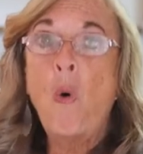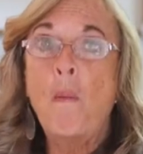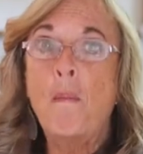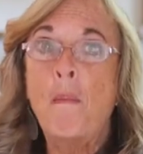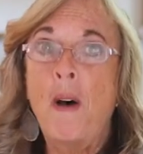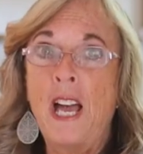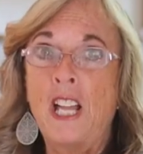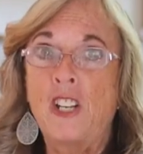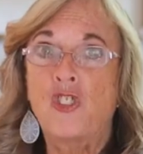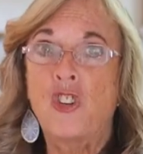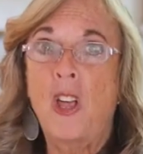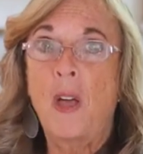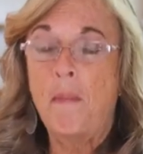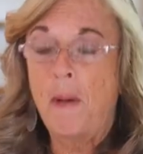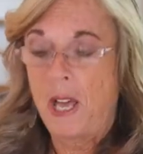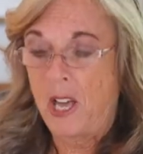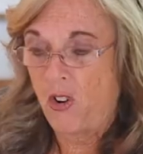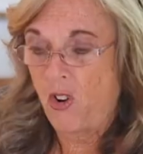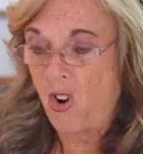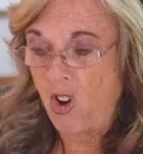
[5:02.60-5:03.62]
much
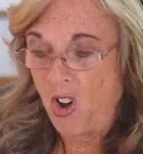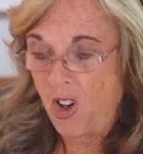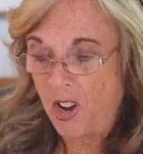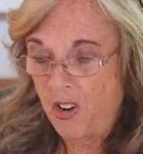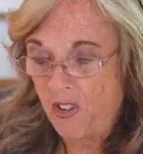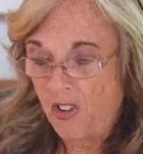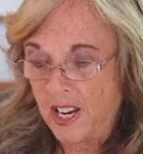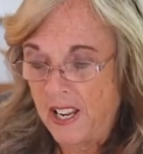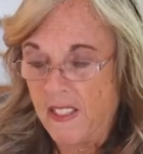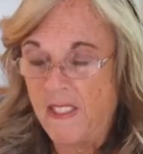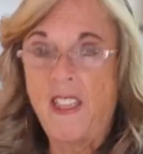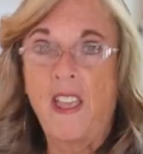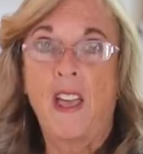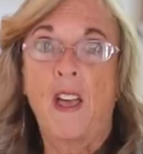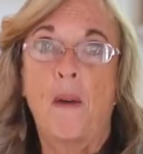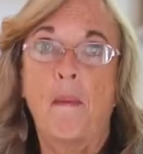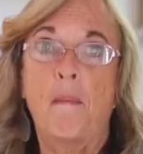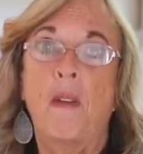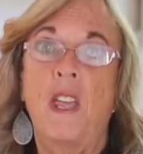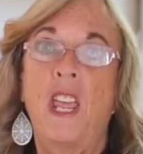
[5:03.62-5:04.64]
about honoring
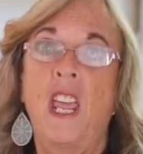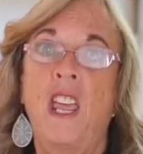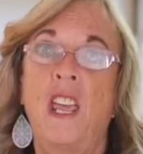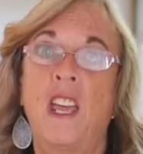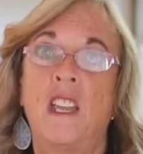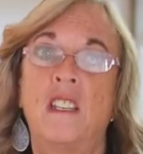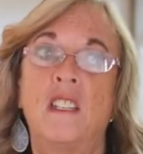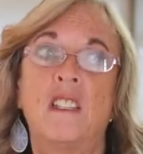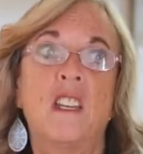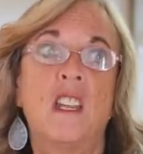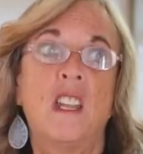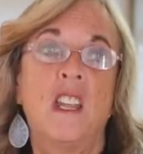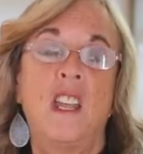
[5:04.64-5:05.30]
them, and